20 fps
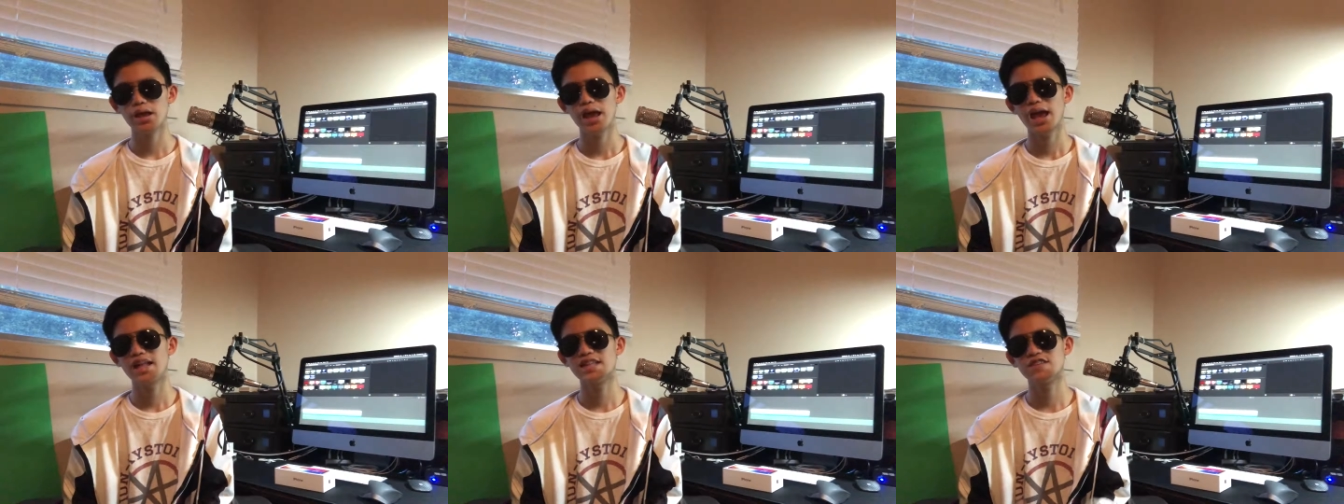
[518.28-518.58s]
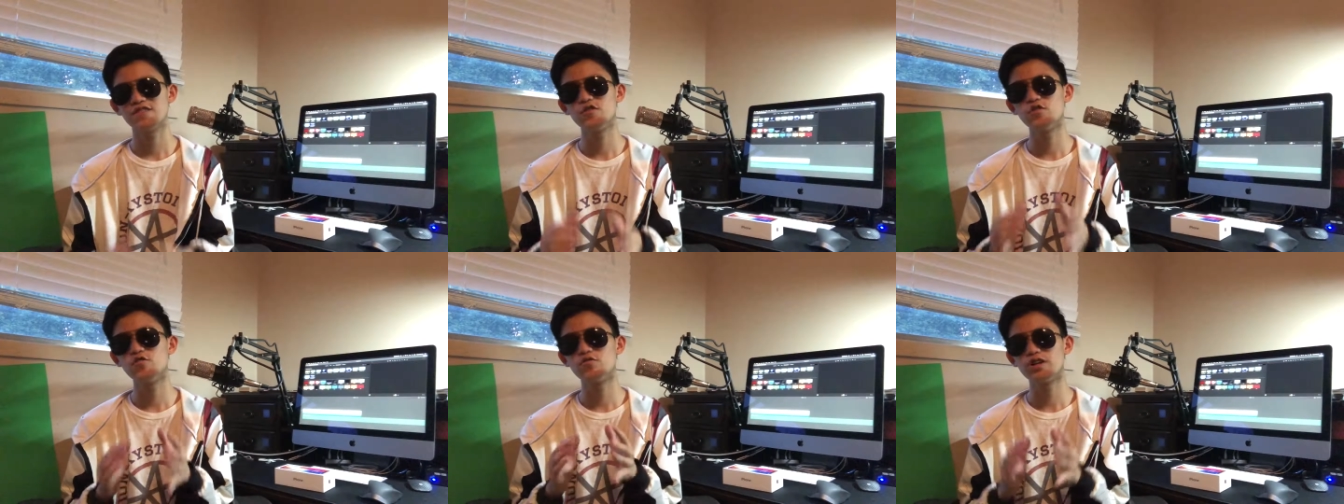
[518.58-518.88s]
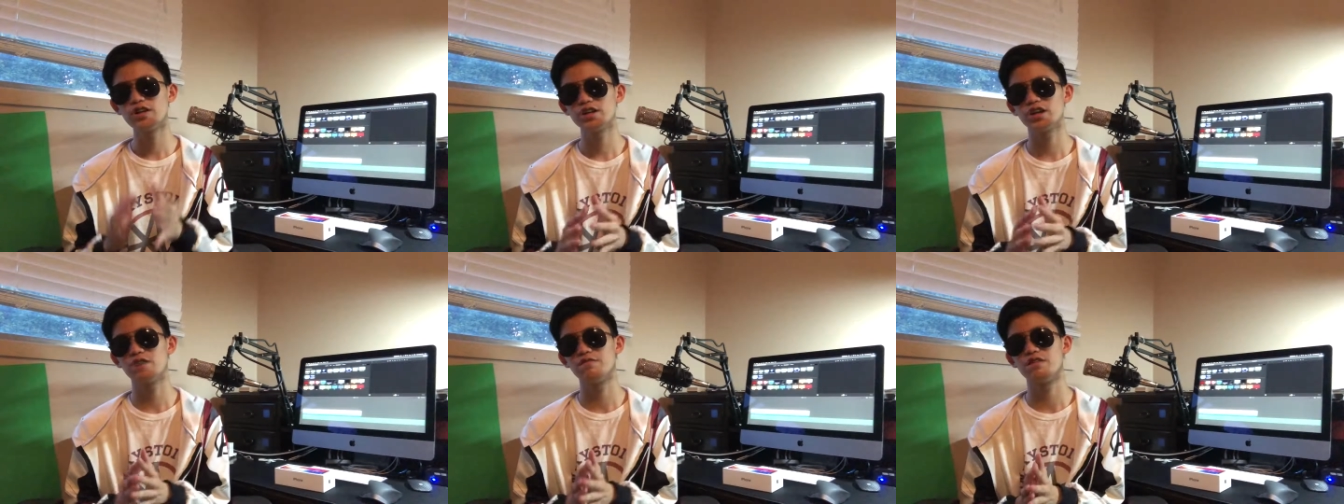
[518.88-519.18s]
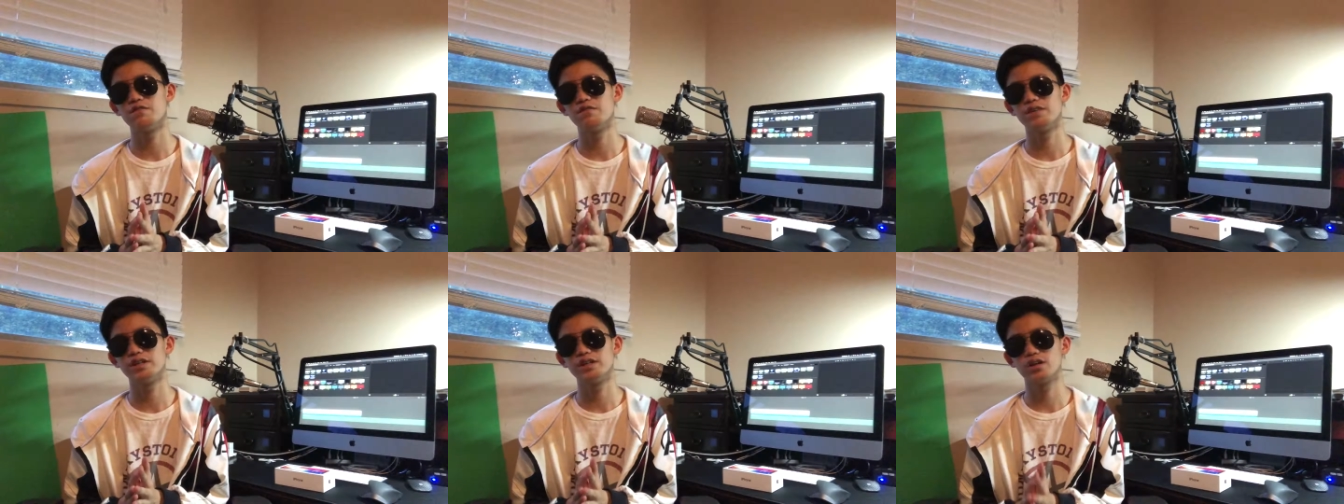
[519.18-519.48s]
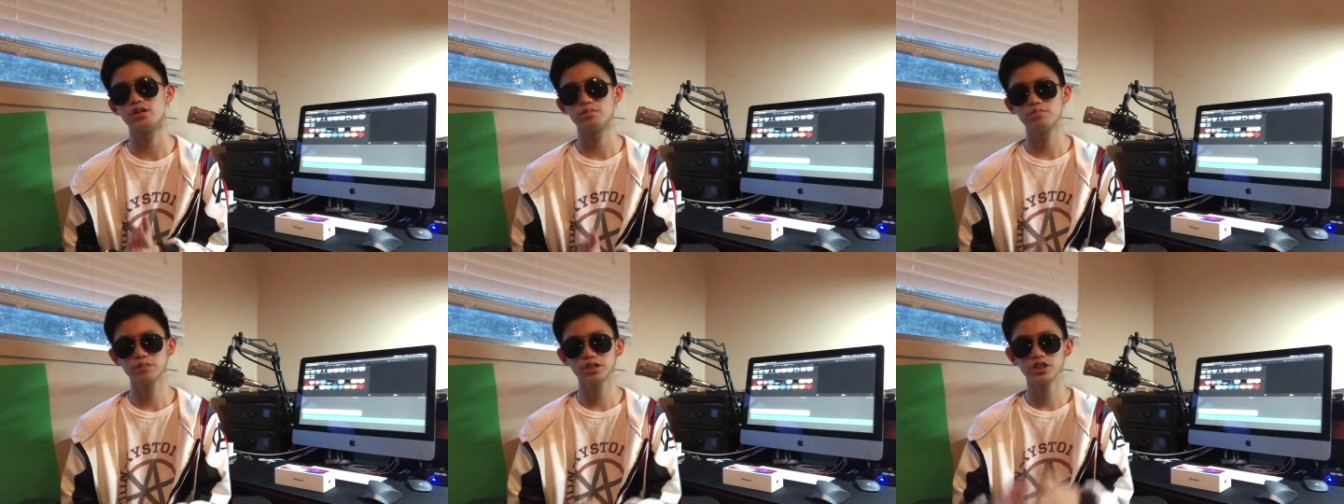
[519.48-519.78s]
And if you really love the
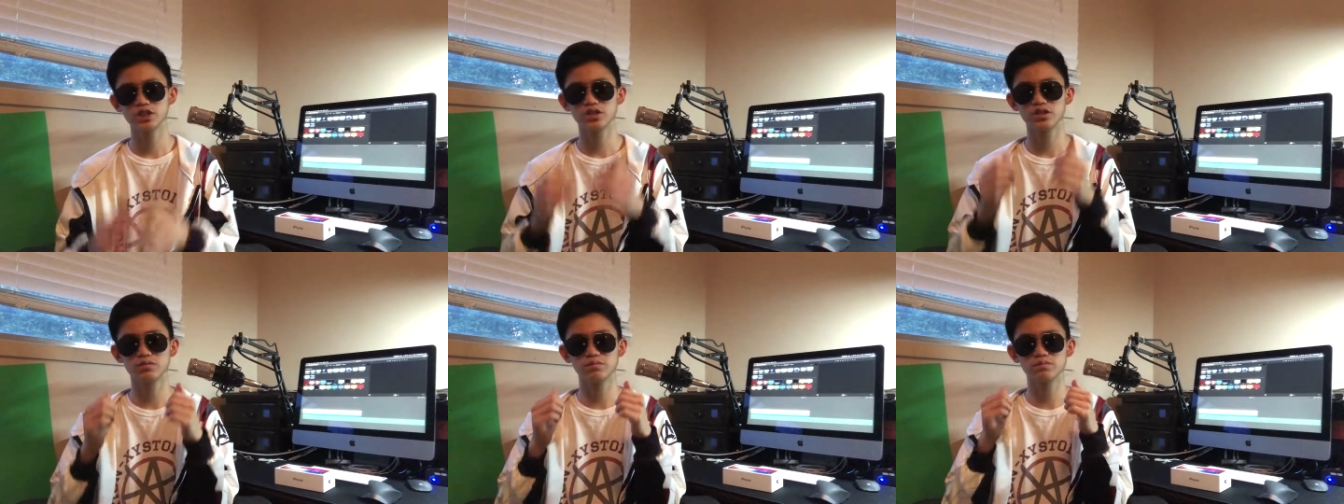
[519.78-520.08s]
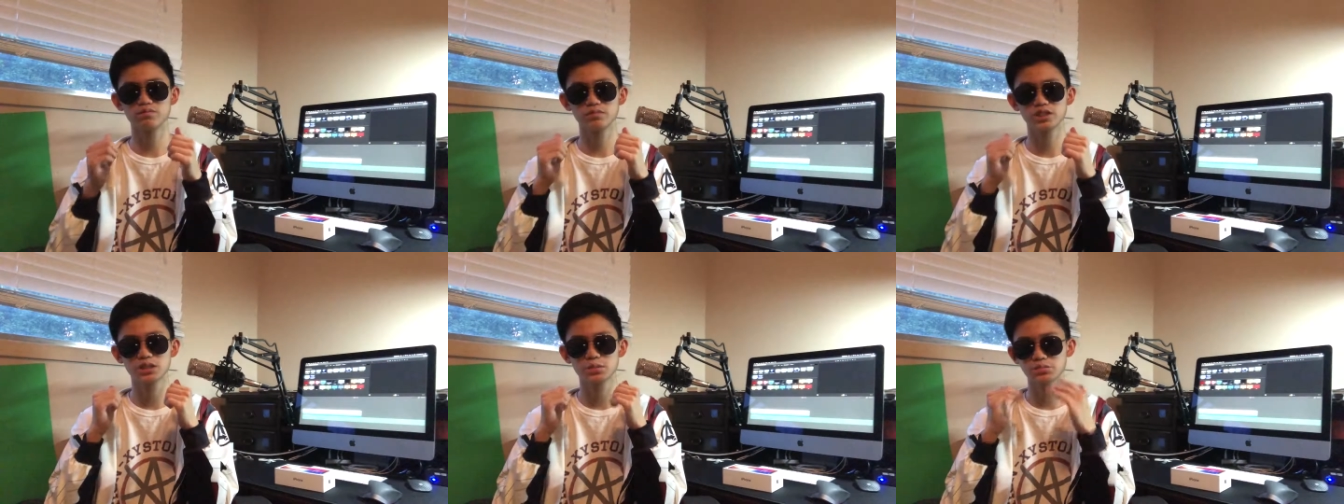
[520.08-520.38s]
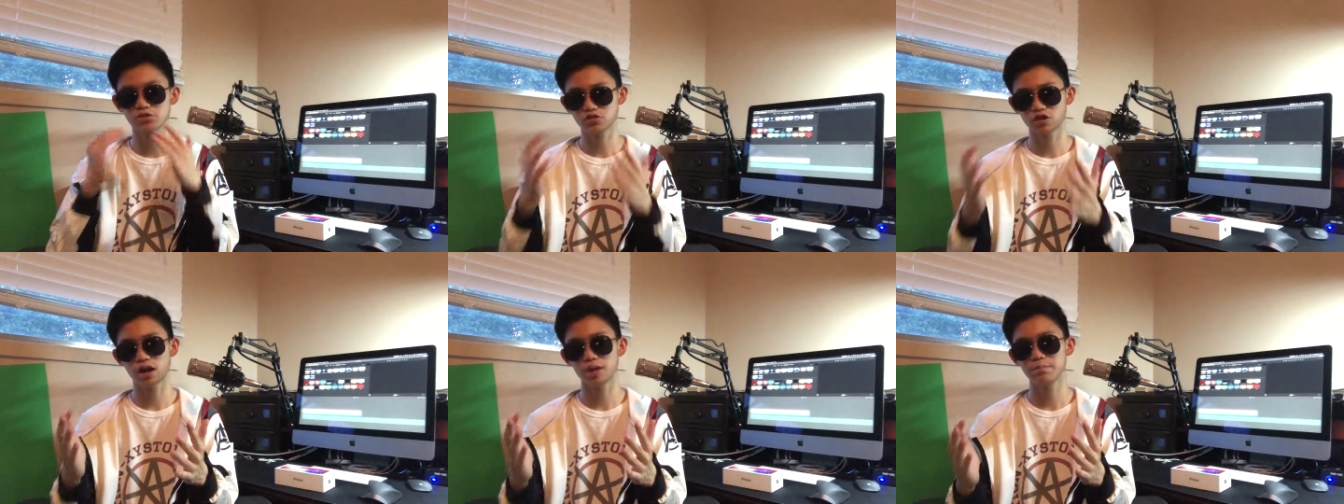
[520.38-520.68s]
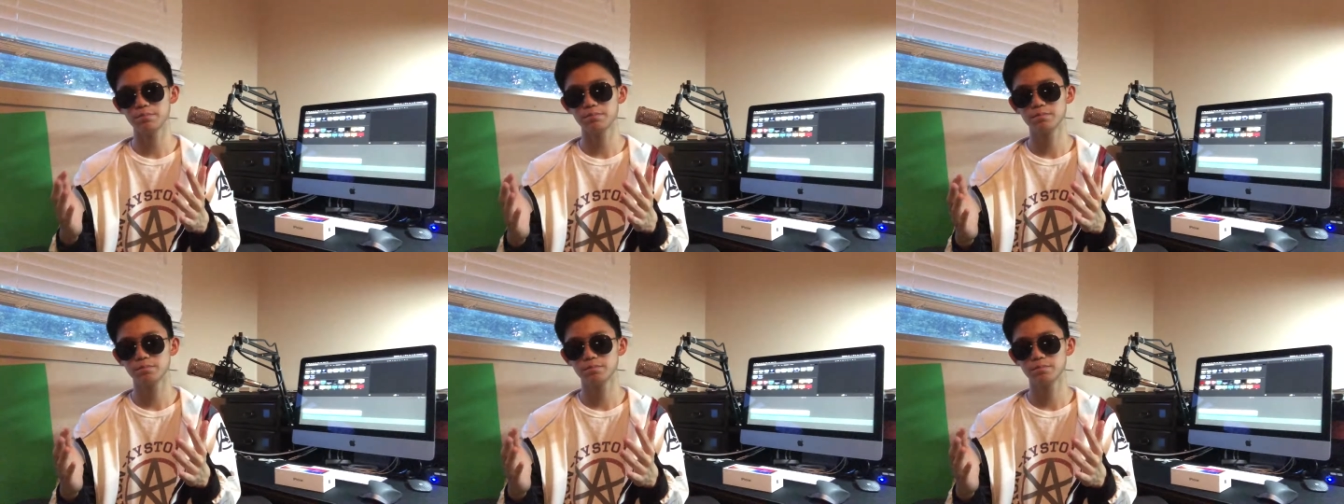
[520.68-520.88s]
video, be sure to subscribe,